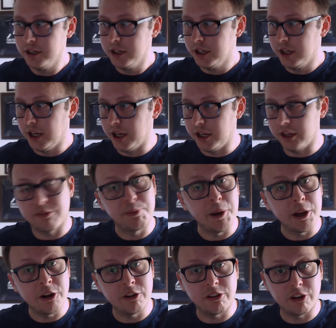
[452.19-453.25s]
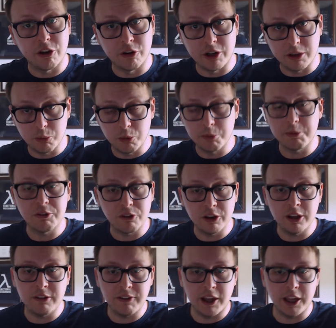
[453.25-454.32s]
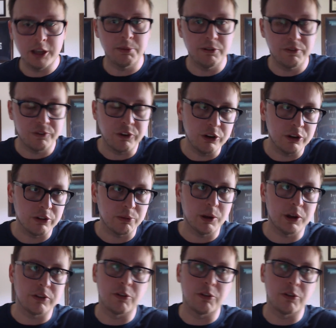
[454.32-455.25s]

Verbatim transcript: uh, experience in coding will be really valuable for you as well.